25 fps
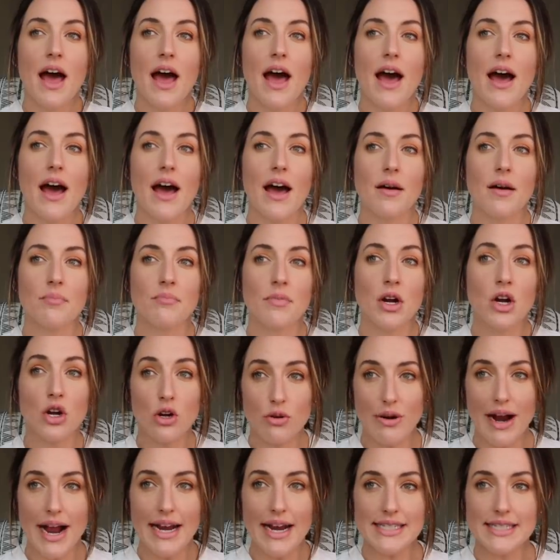um,
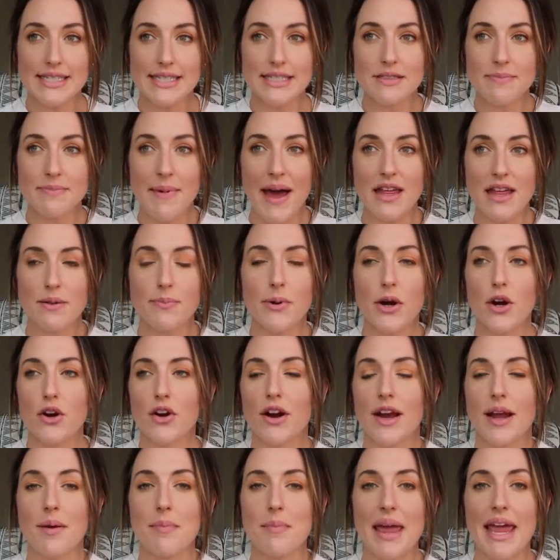Horizons Math
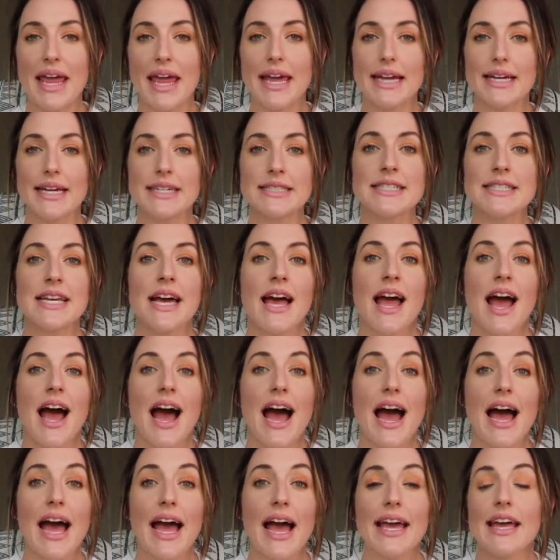program, and
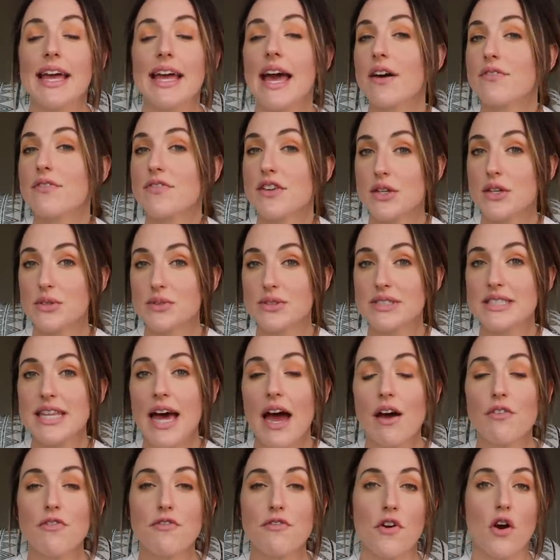I have used
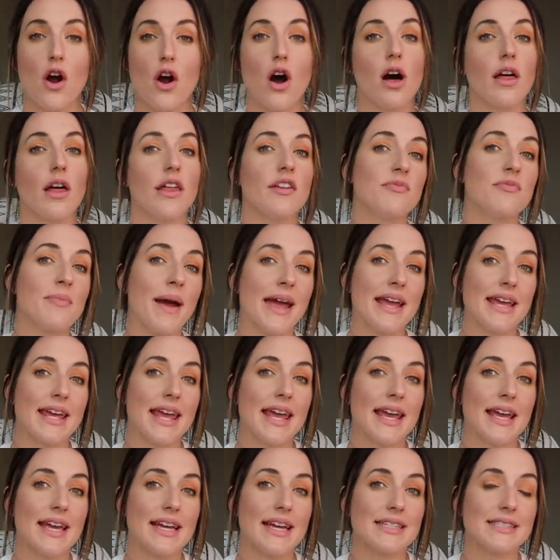that for all of my
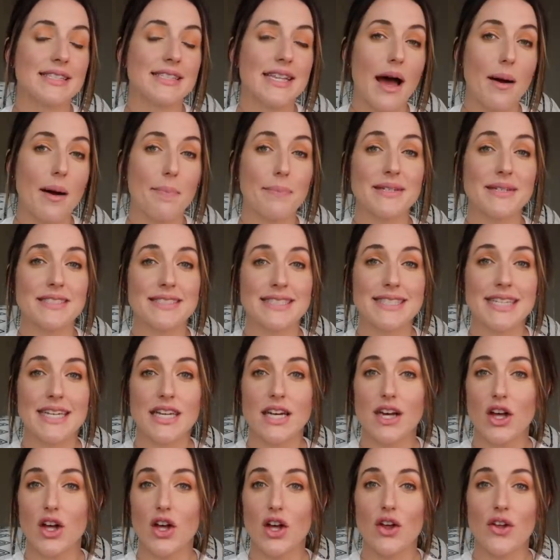kids up
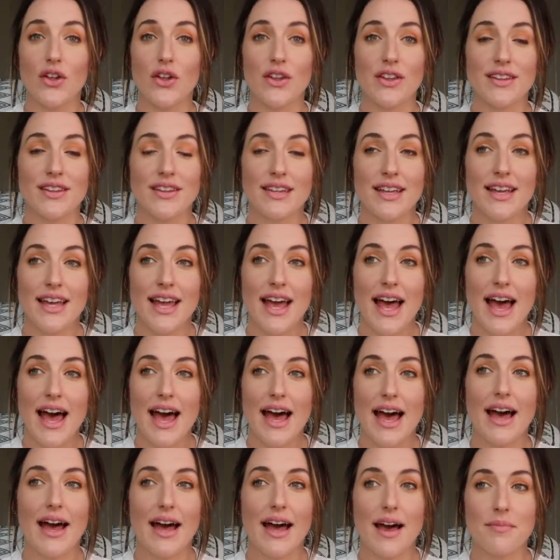until
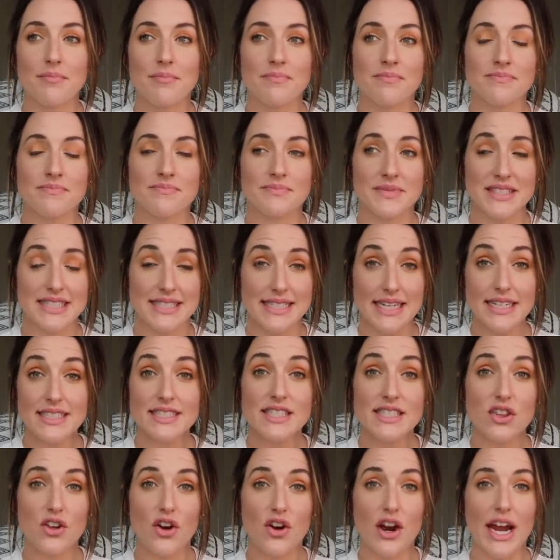um,
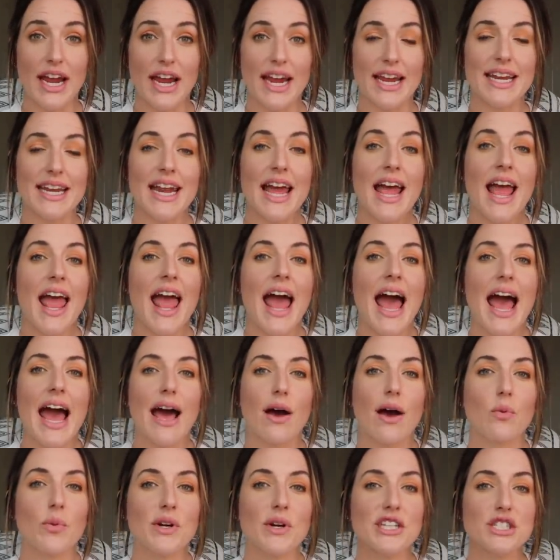sixth grade,
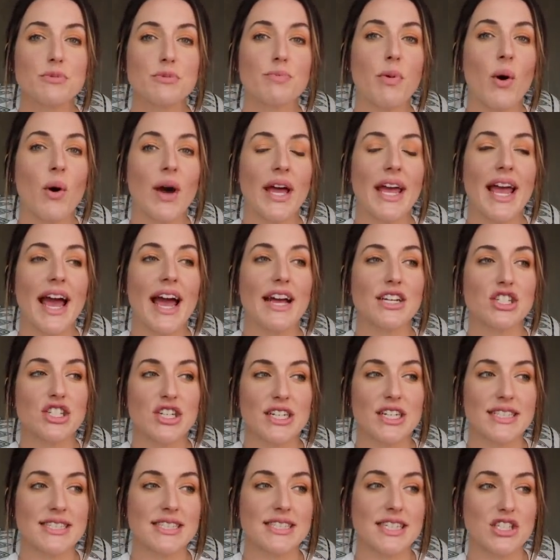at which point I
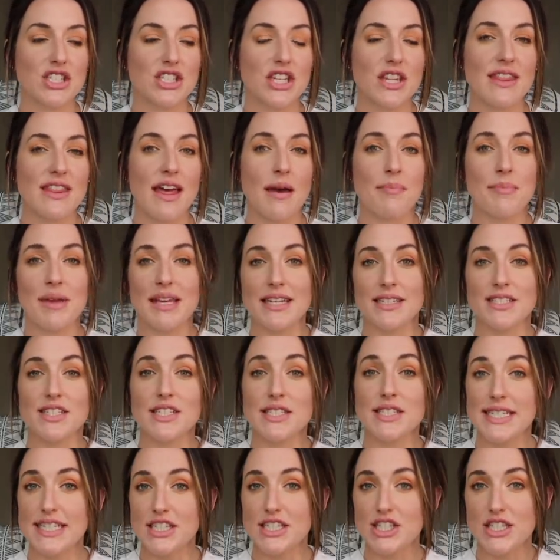transitioned them into
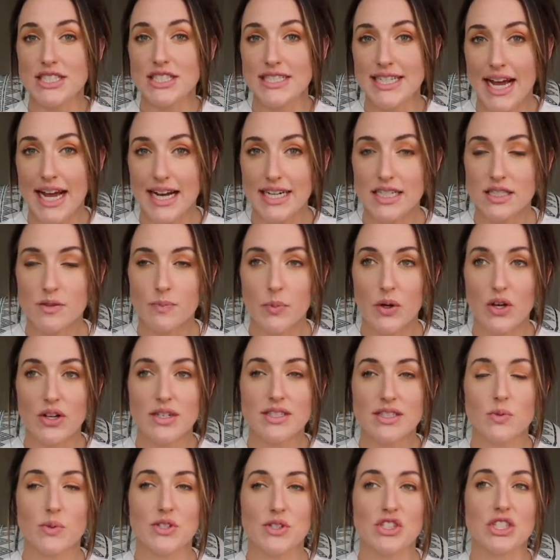Teaching
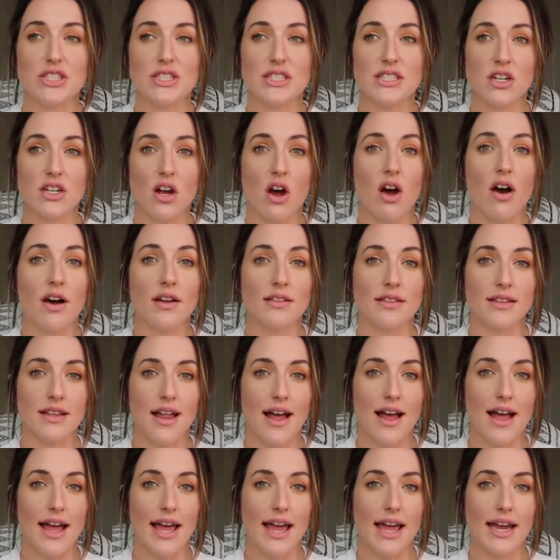Textbooks, which is an
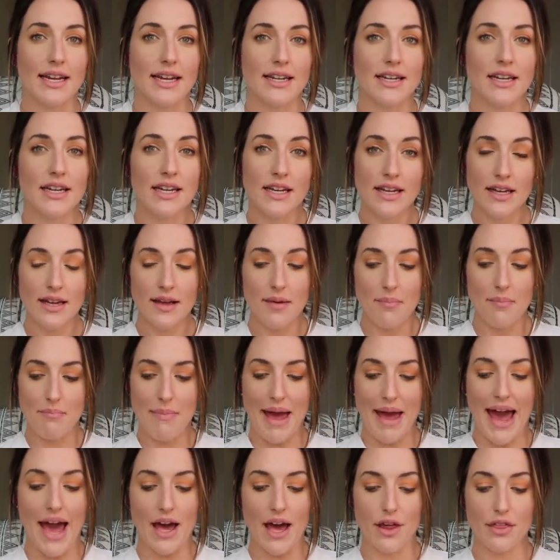online
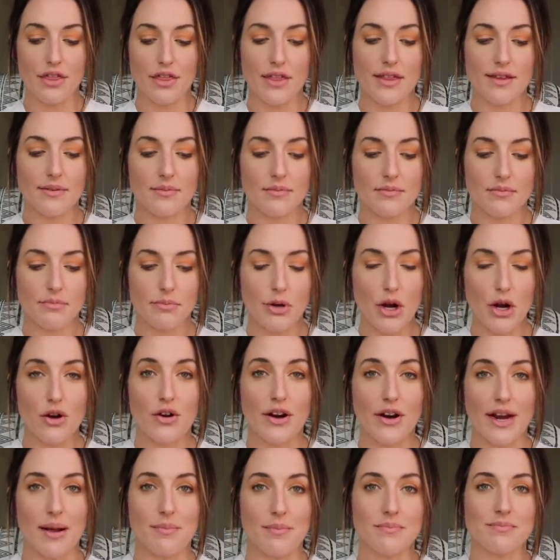math
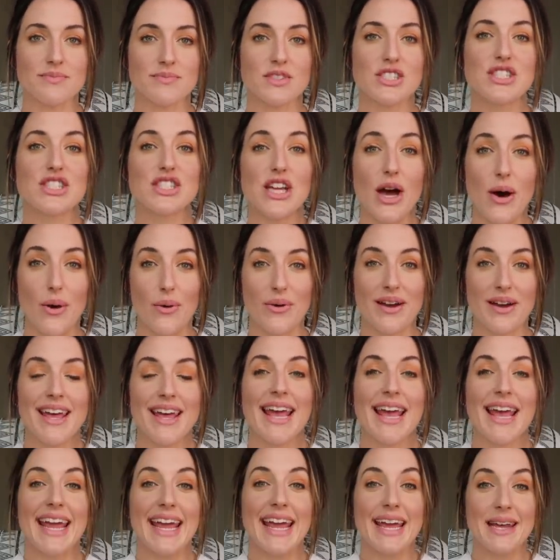program. So,
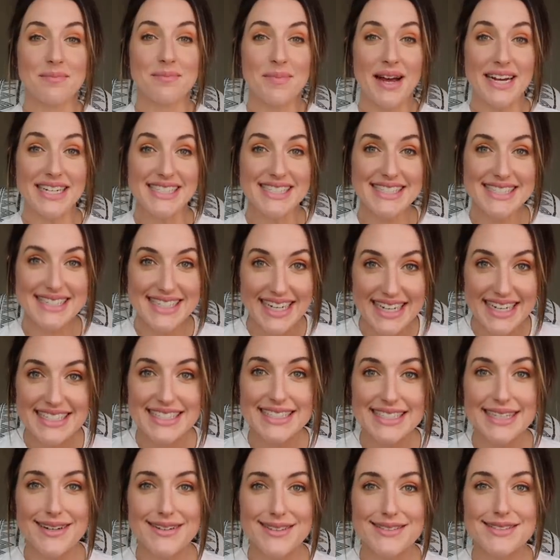in my
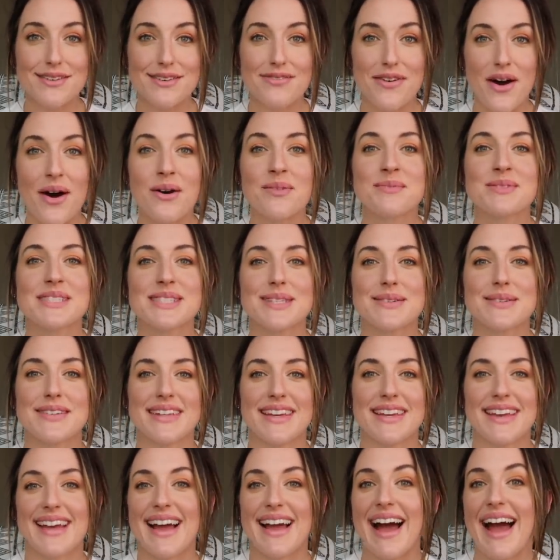six years of
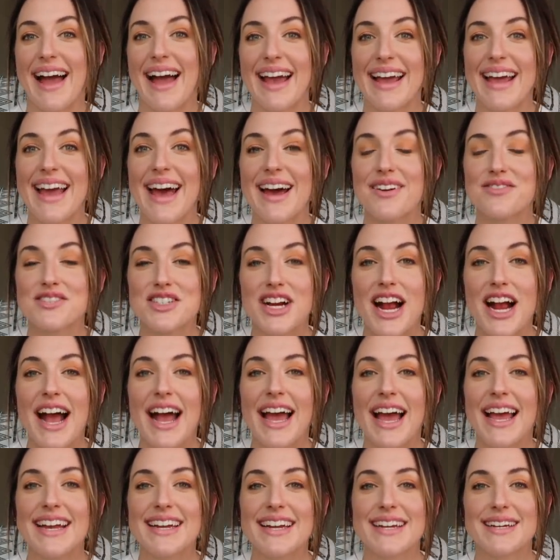homeschooling, I have
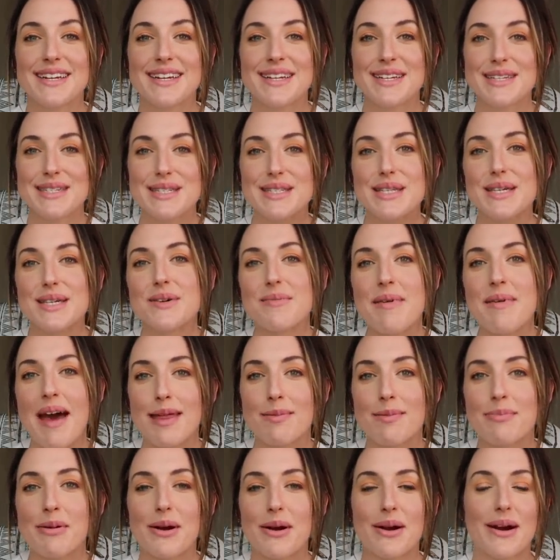tried two
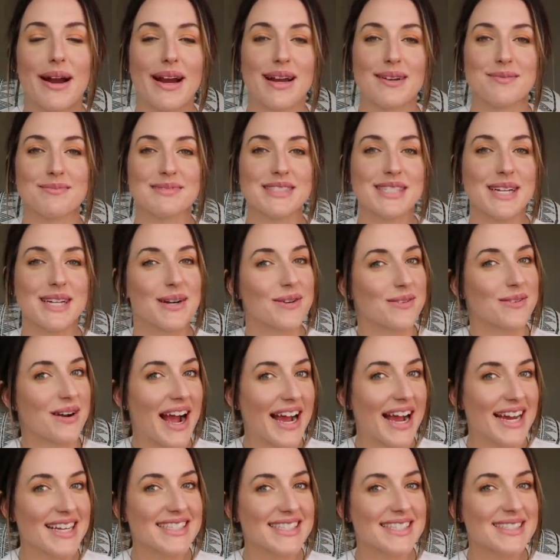math programs,
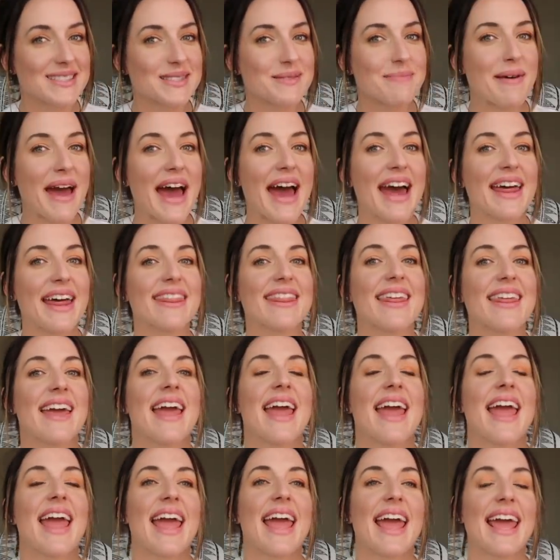Horizons Math
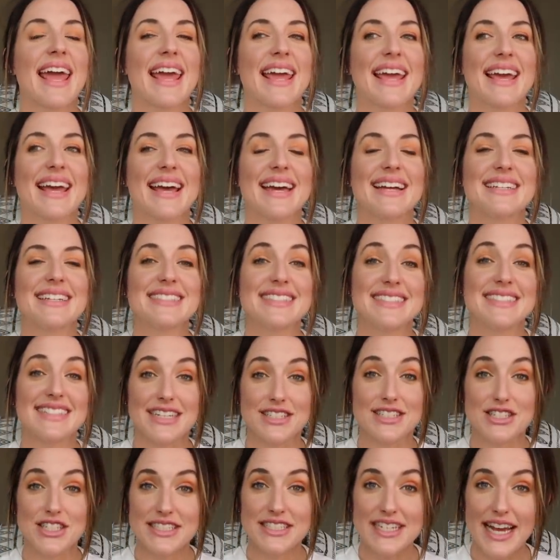and
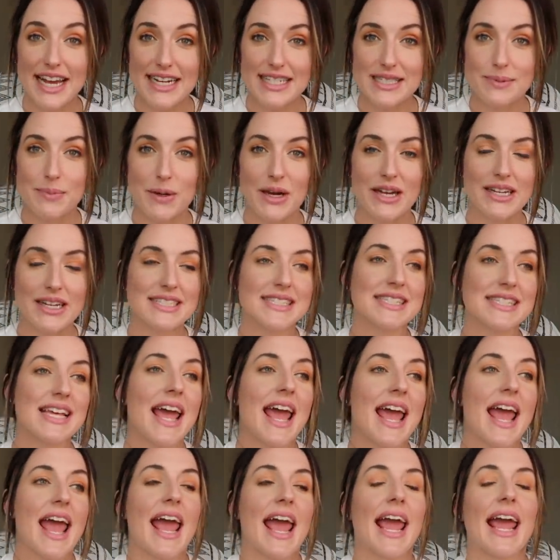Teaching Textbooks.
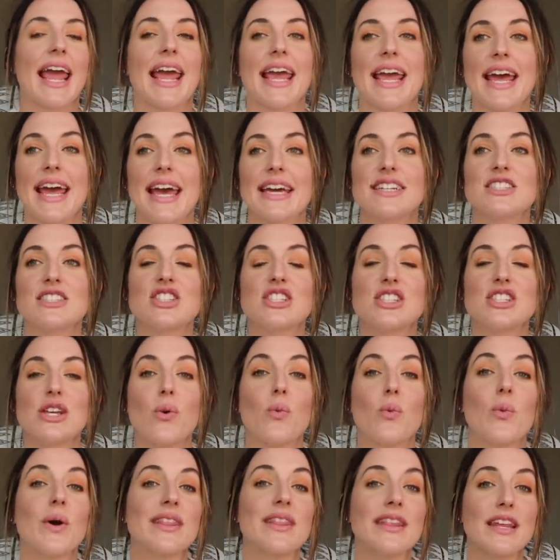And
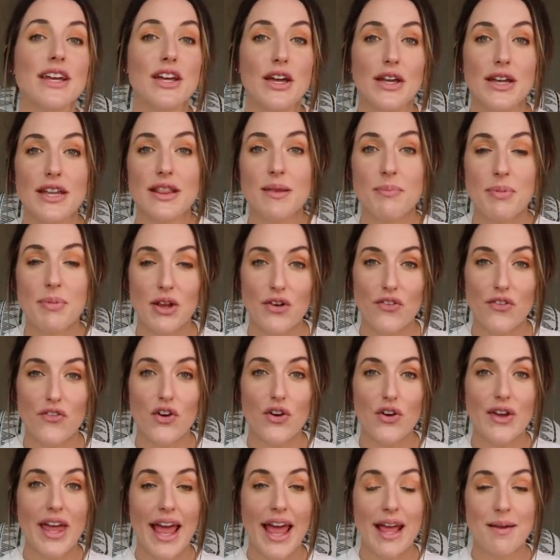so when The Good and the
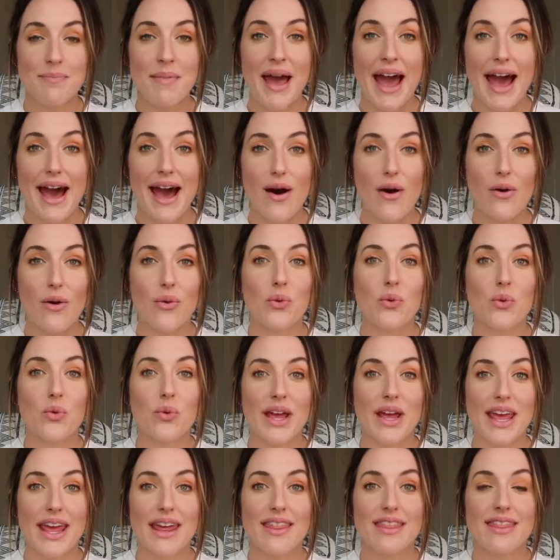Beautiful came out
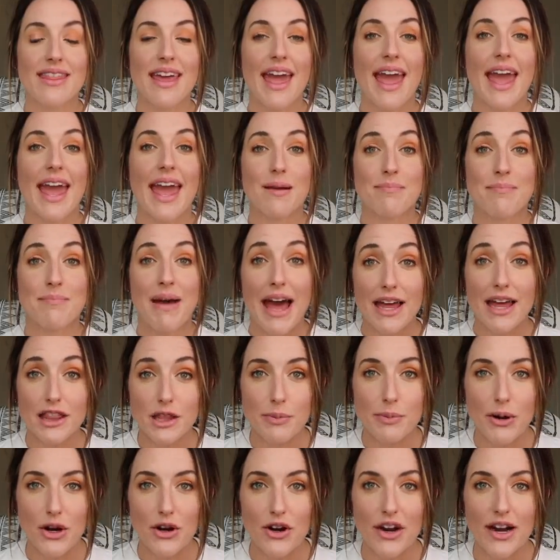with a math
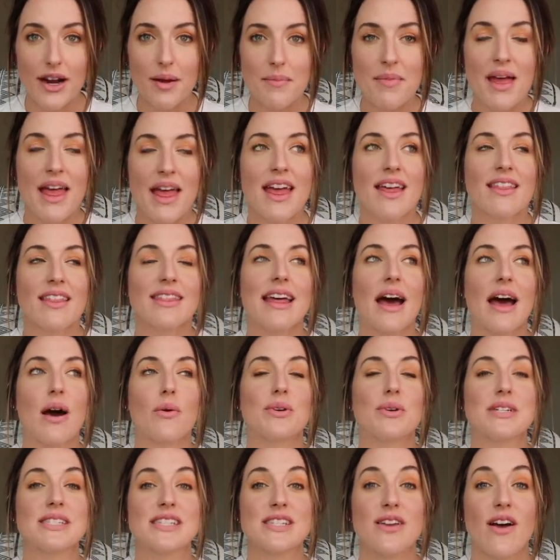program that
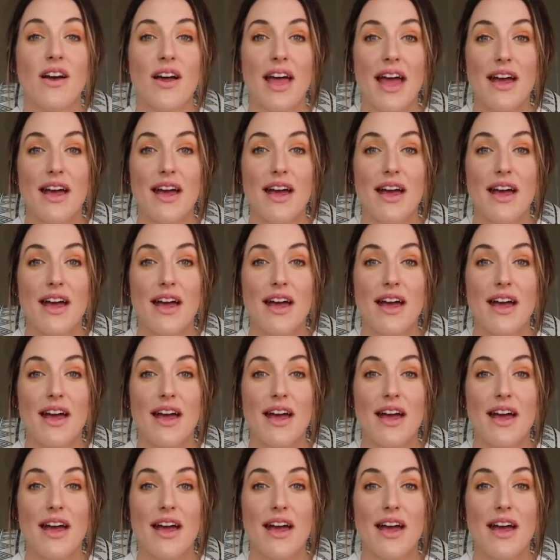was